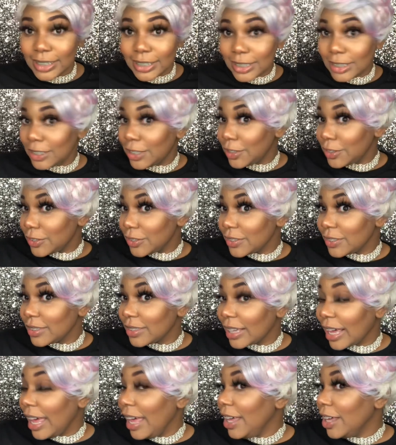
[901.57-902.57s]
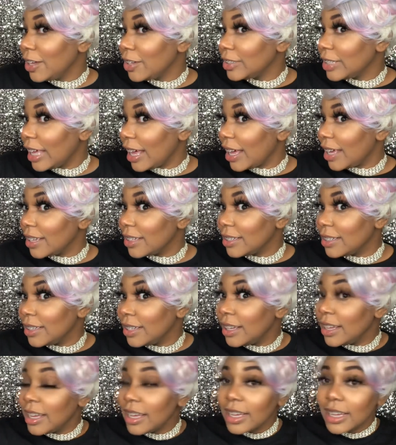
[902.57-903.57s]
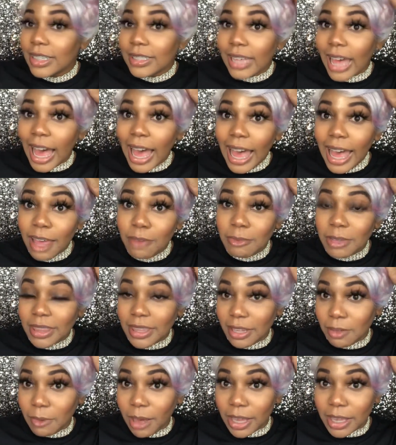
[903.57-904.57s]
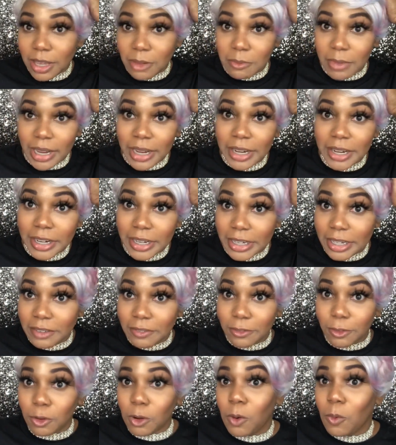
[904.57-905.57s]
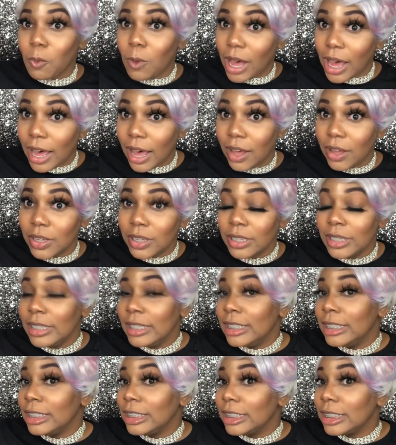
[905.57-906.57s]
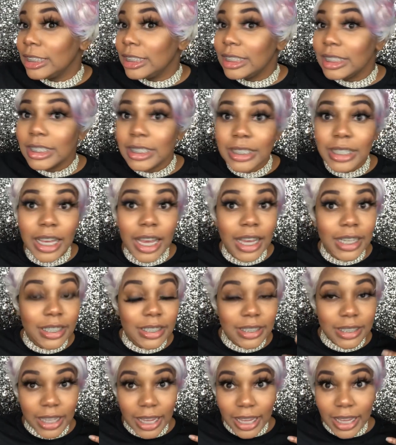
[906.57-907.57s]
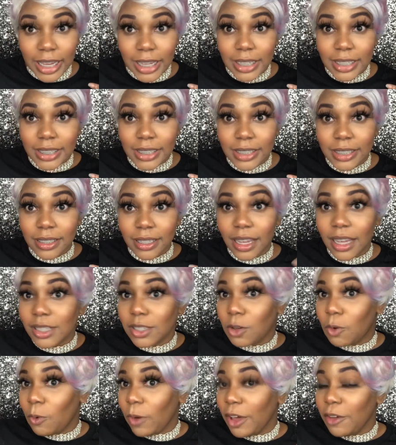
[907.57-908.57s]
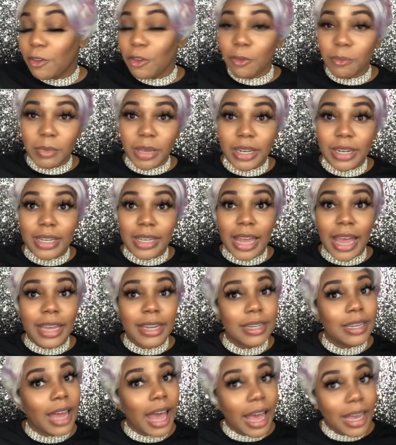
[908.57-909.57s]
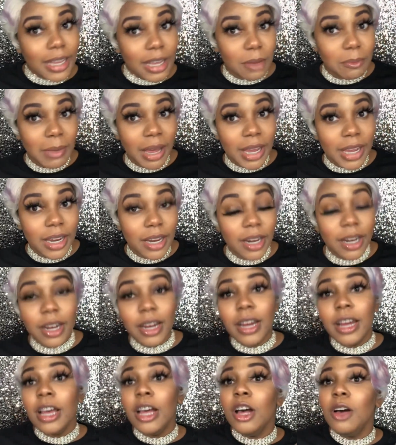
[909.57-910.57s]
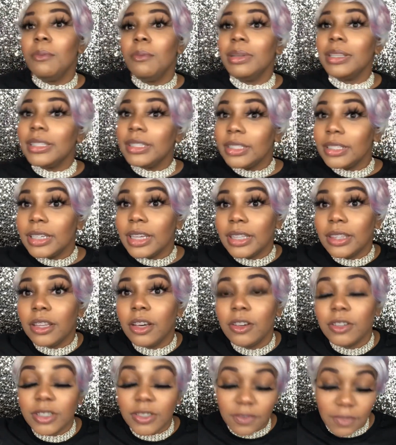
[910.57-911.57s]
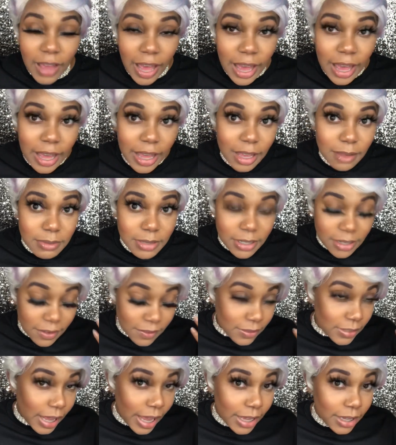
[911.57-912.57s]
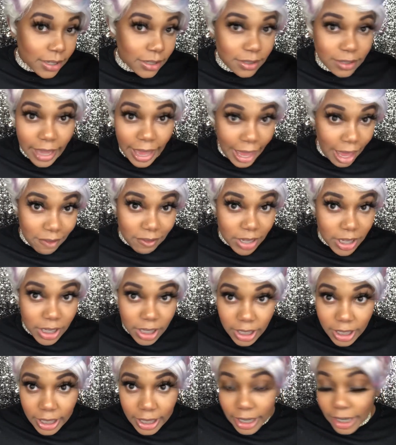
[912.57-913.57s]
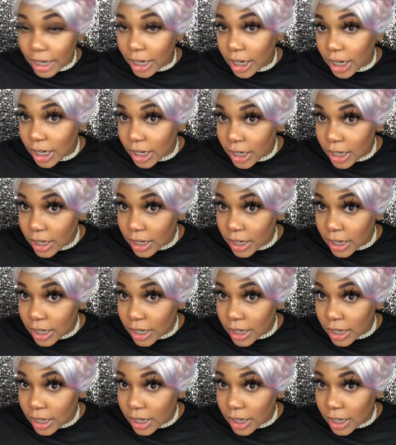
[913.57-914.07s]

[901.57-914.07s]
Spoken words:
look though. I ain't gonna lie. Cause I have been thinking about cutting my hair again for a while. So this kind of like is a way for me to like not cut my hair, but still get those vibes of like having cut hair